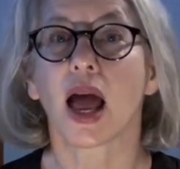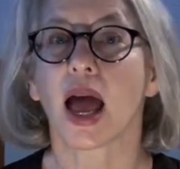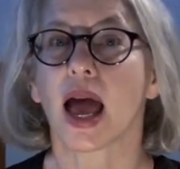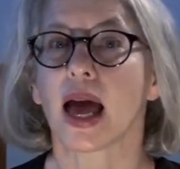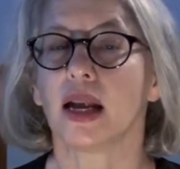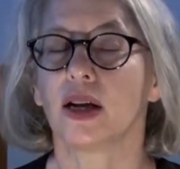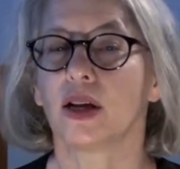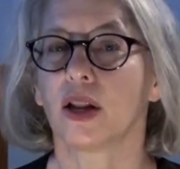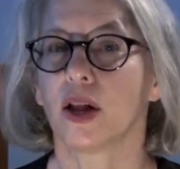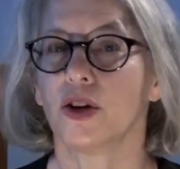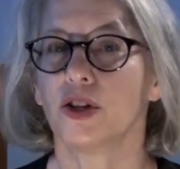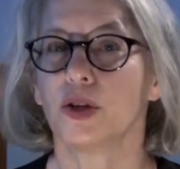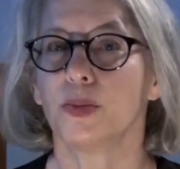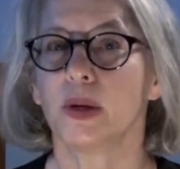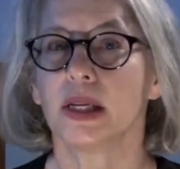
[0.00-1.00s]
and
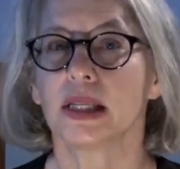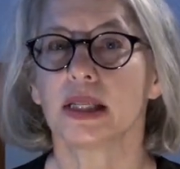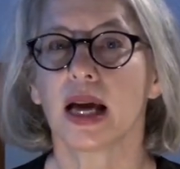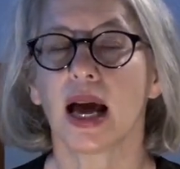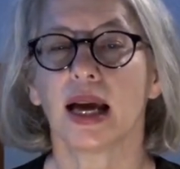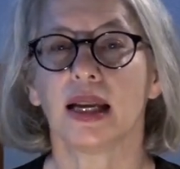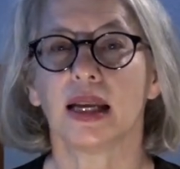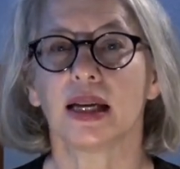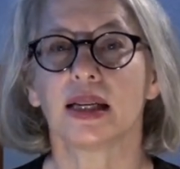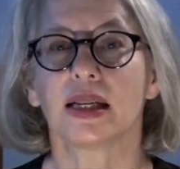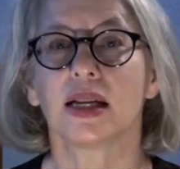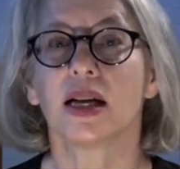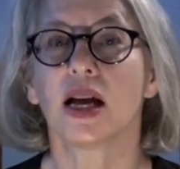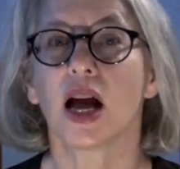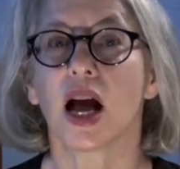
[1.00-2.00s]
close beside it,
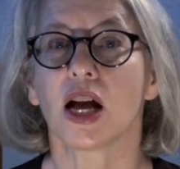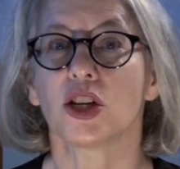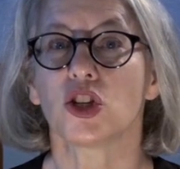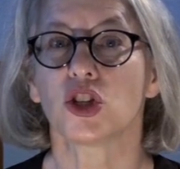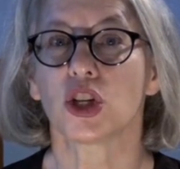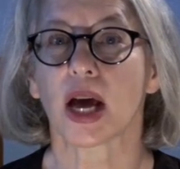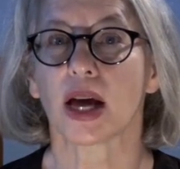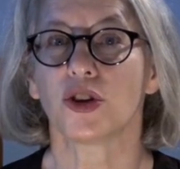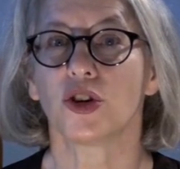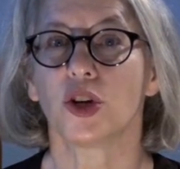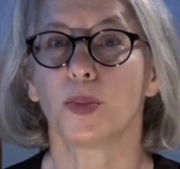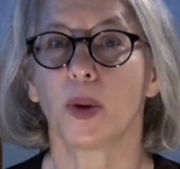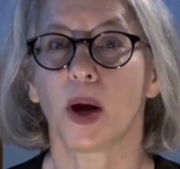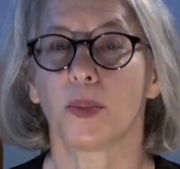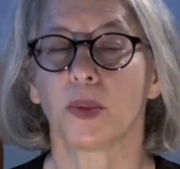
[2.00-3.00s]
a shattered
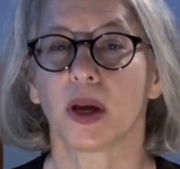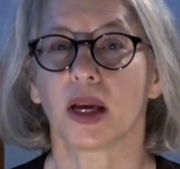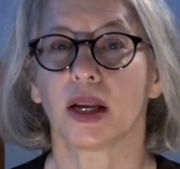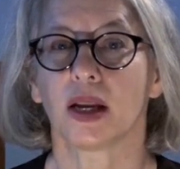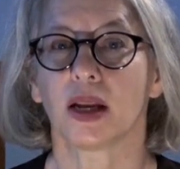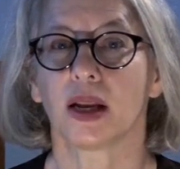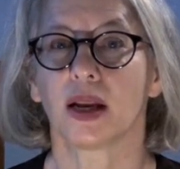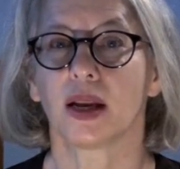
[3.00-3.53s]
pumpkin.